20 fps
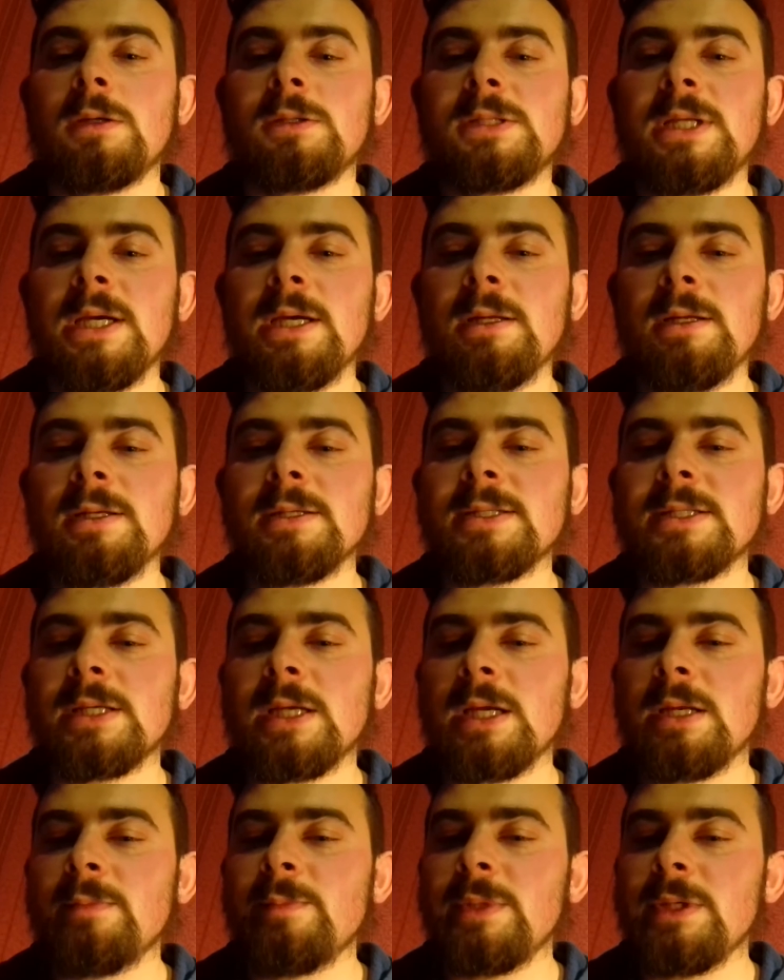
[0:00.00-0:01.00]
Dialects
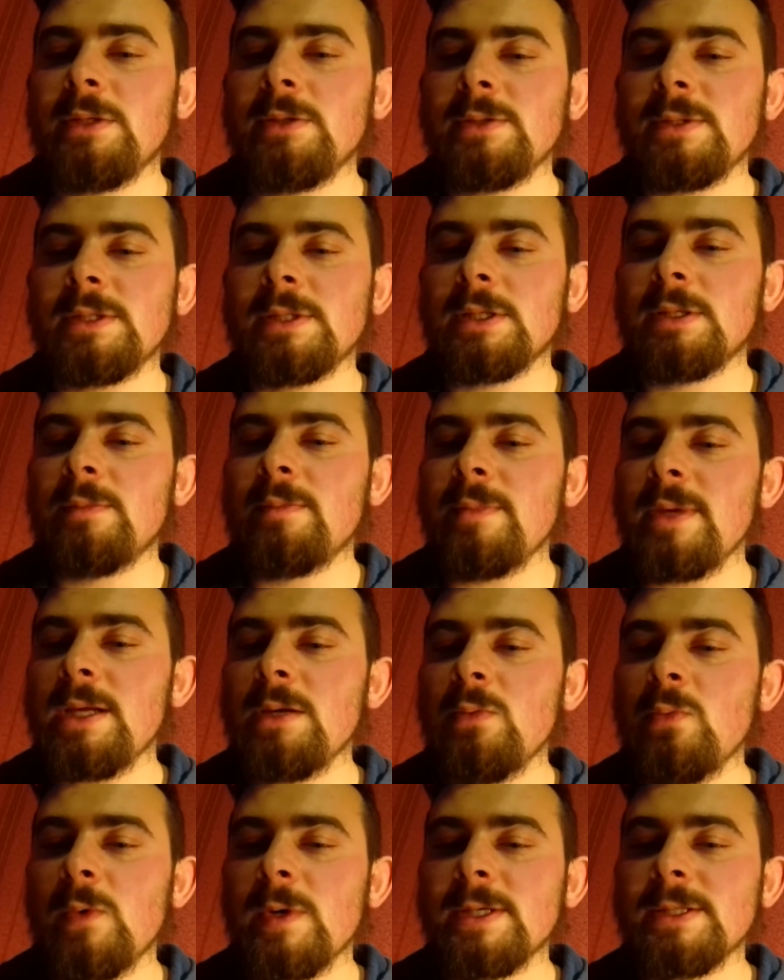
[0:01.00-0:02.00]
can be used in
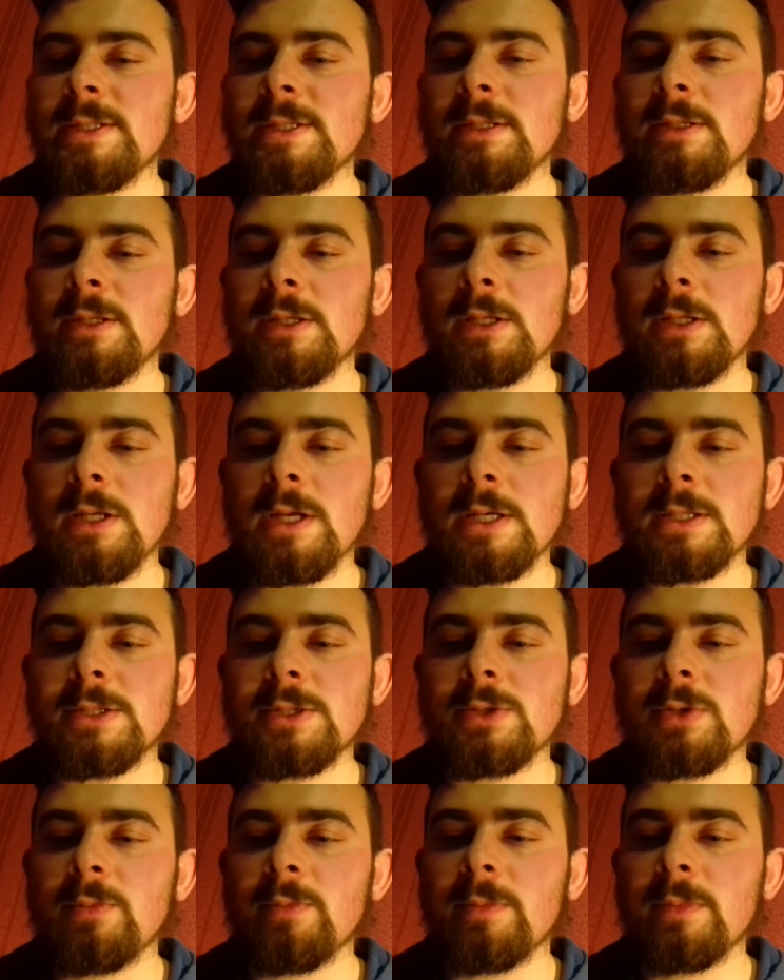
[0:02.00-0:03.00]
many ways in a
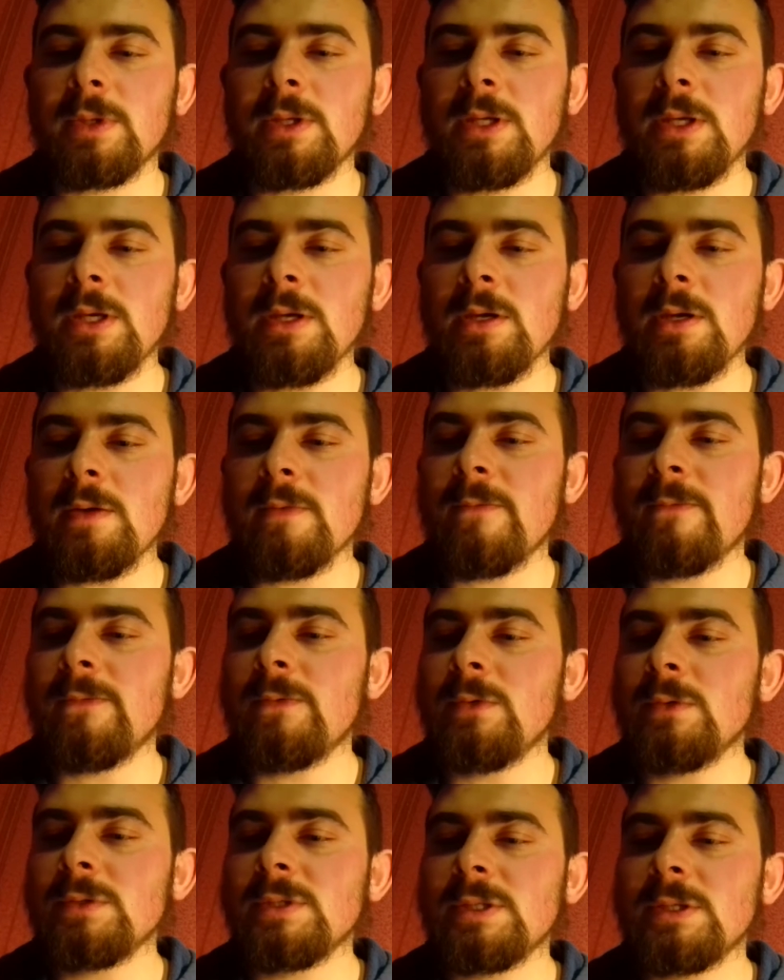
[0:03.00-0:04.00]
classroom. Here are a
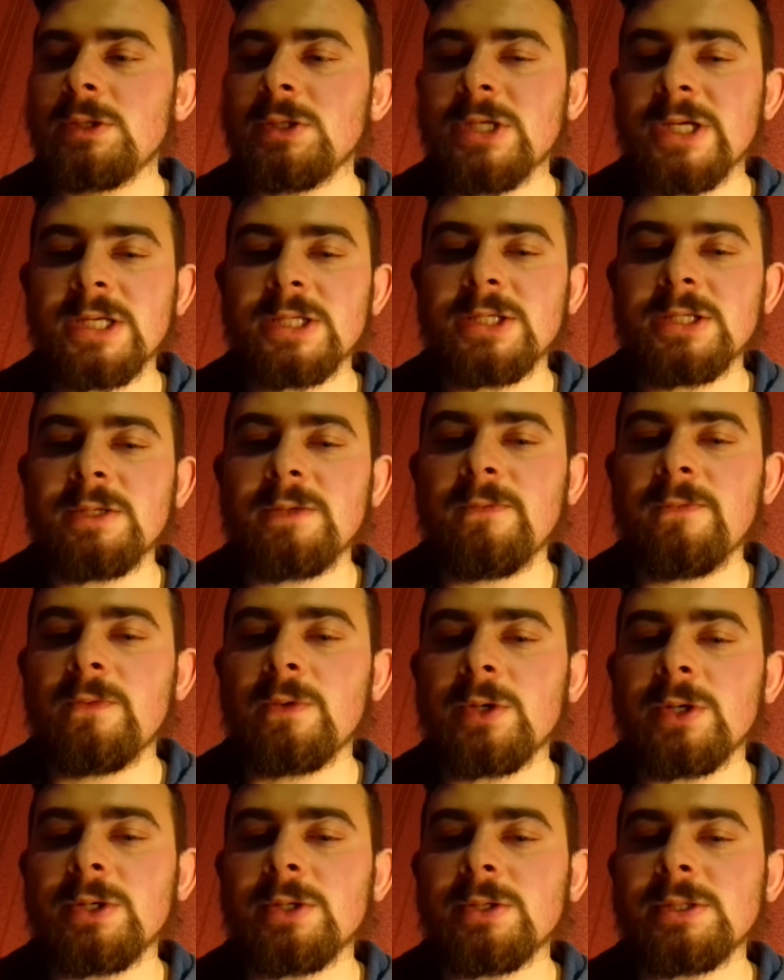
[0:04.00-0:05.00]
few suggestions
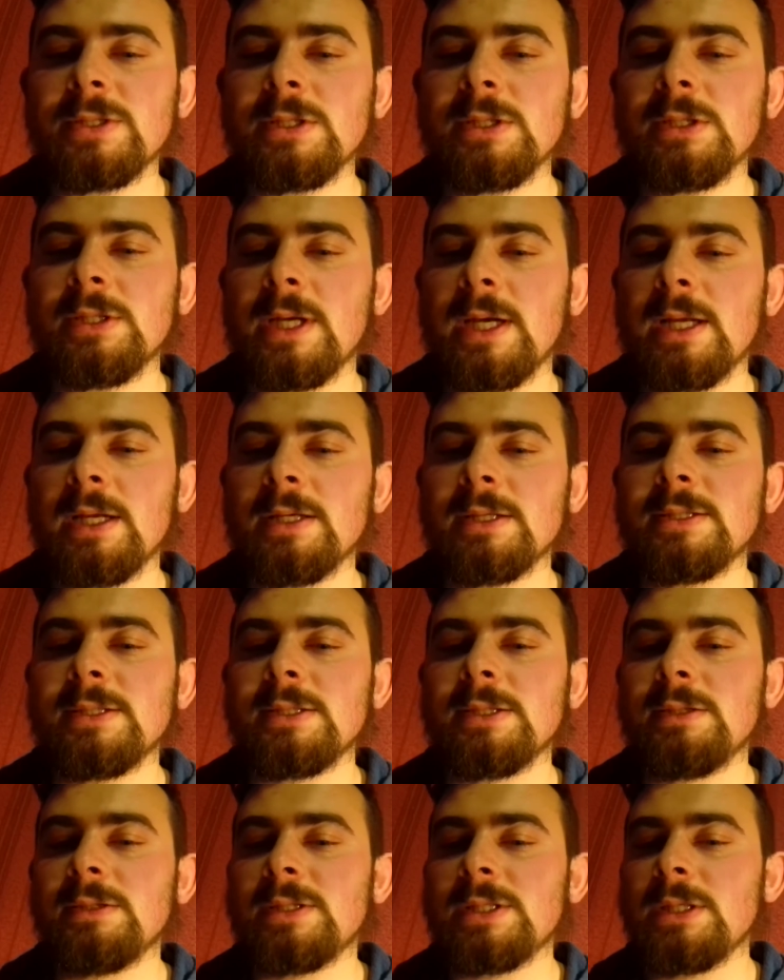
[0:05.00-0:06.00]
for using dialects
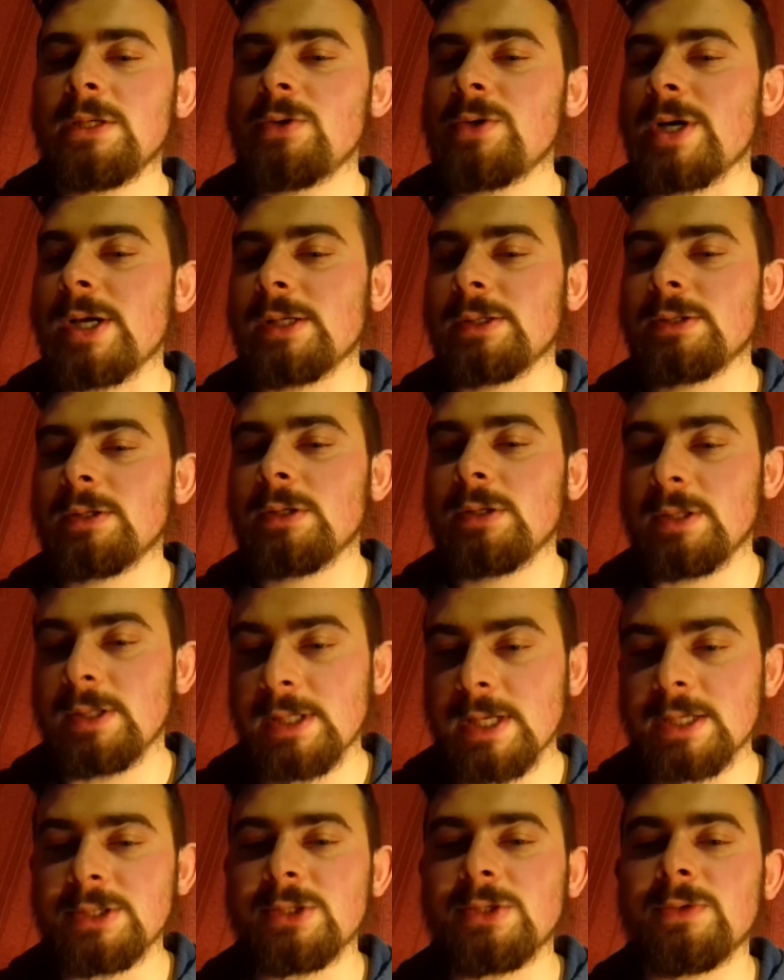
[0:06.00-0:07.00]
in the
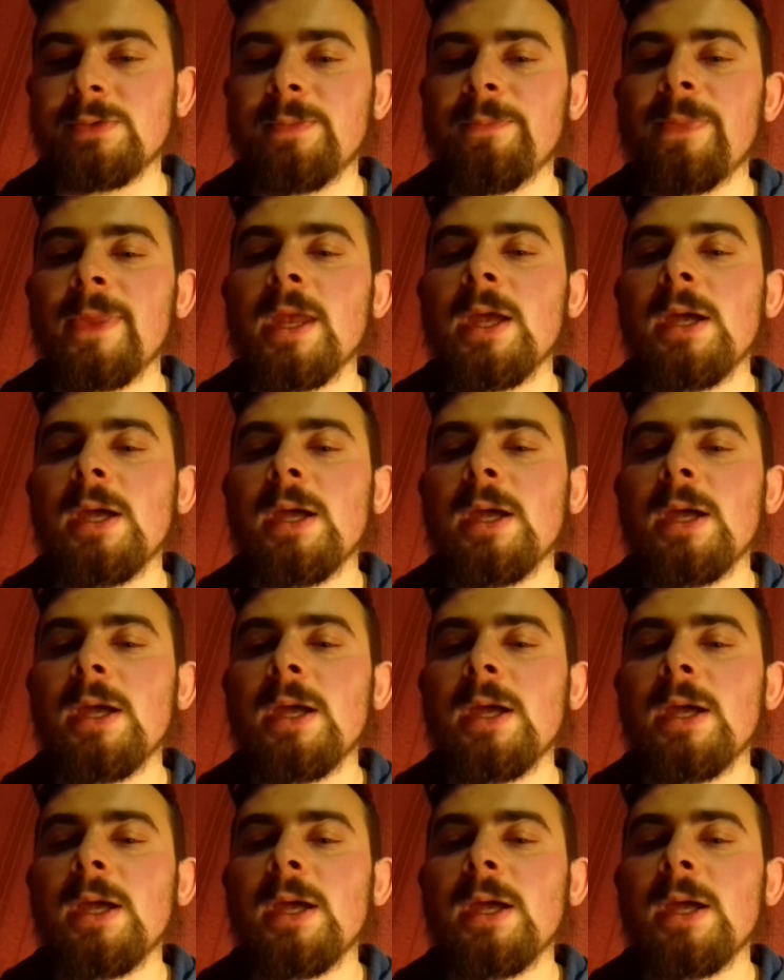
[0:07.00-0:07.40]
classroom.